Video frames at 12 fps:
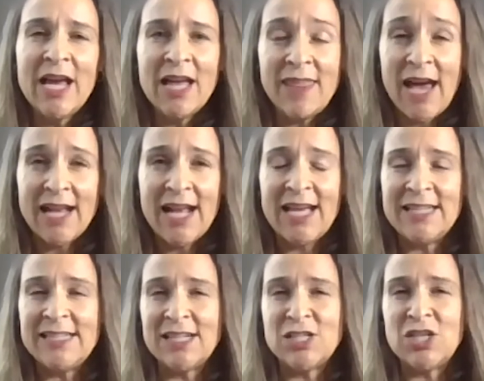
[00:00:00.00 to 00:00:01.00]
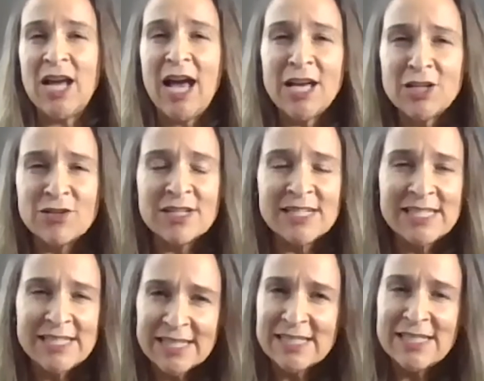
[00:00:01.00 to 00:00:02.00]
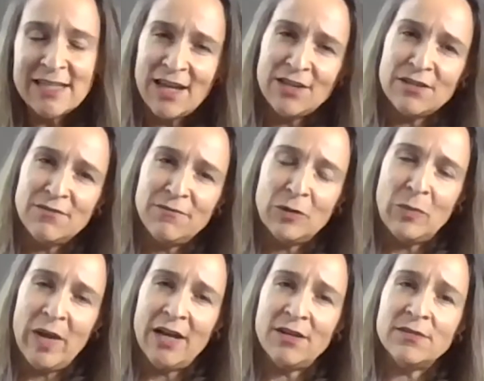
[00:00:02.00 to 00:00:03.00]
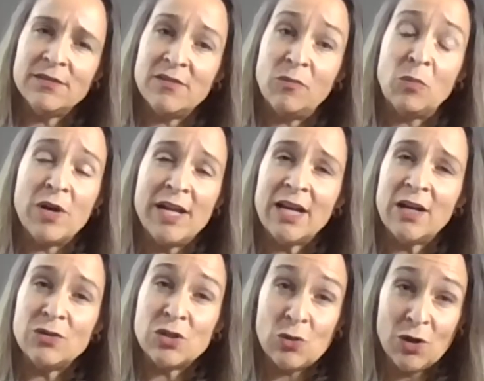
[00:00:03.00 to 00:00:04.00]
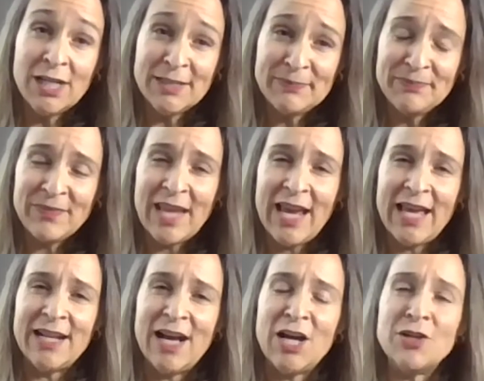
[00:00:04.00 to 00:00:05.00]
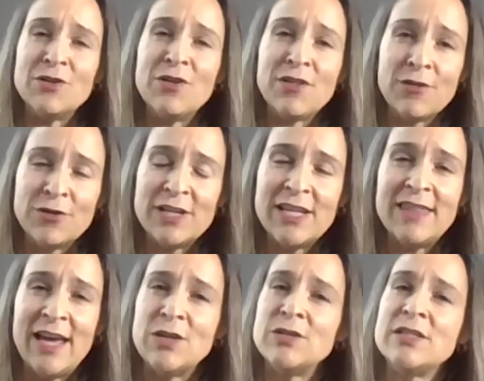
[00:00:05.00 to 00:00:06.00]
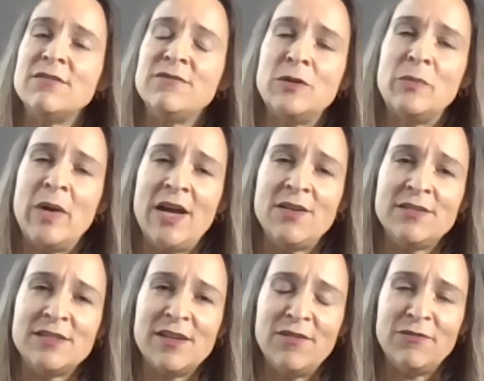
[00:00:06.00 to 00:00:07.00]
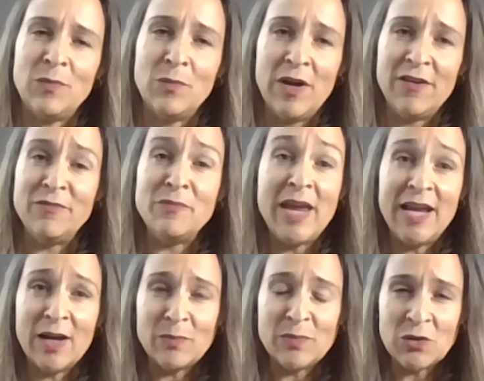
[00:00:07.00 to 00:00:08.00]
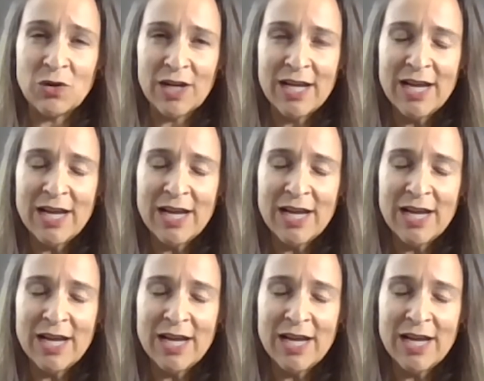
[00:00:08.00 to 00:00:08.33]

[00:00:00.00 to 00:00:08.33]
That has actually 160,000 foot-pounds of breakout torque and 130,000 foot-pounds of makeup torque.